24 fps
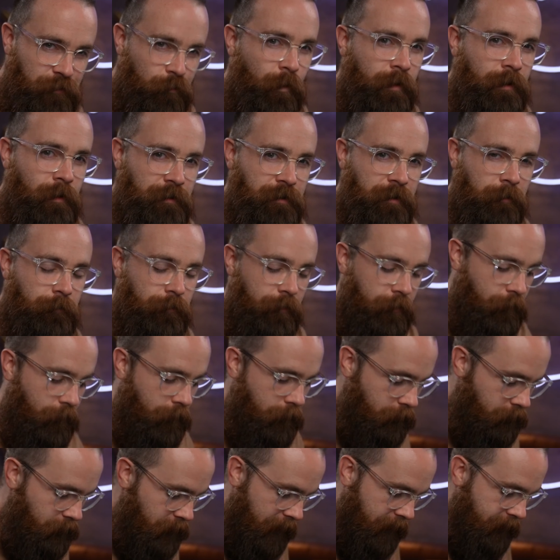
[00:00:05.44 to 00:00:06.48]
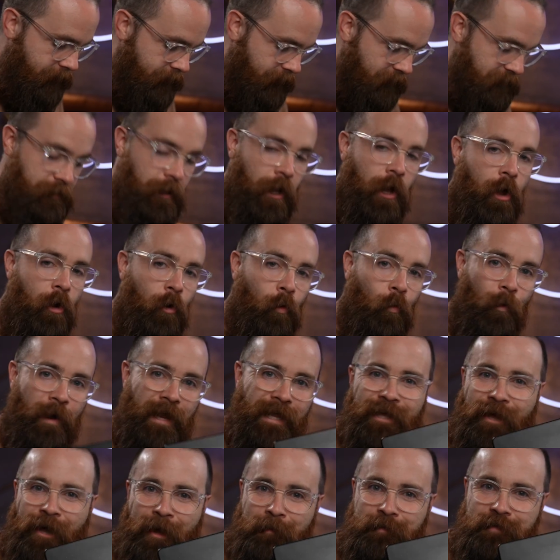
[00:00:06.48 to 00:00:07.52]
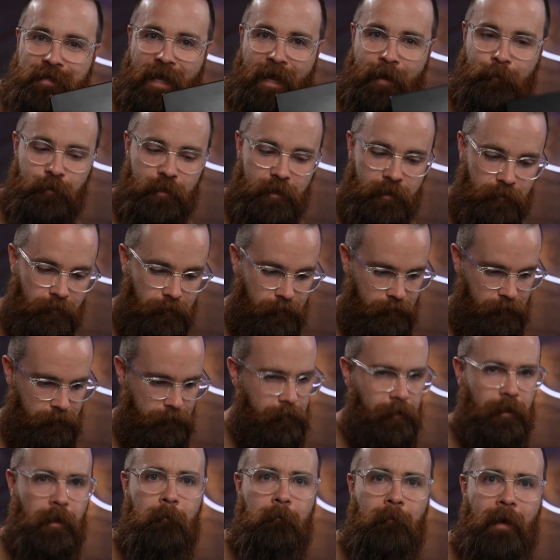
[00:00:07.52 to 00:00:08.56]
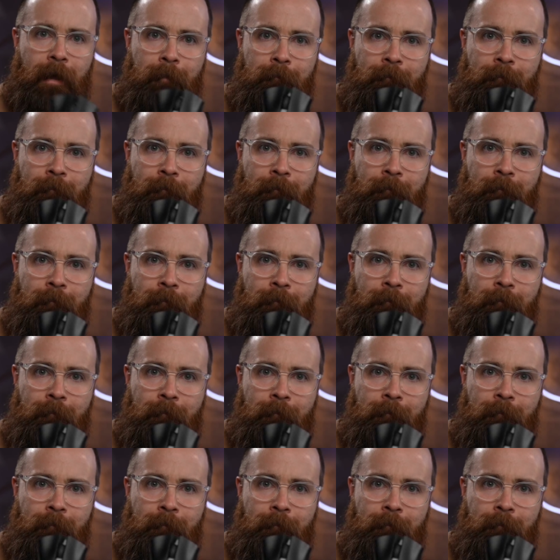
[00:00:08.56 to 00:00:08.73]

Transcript: Windows computer, like this Wacom tablet, my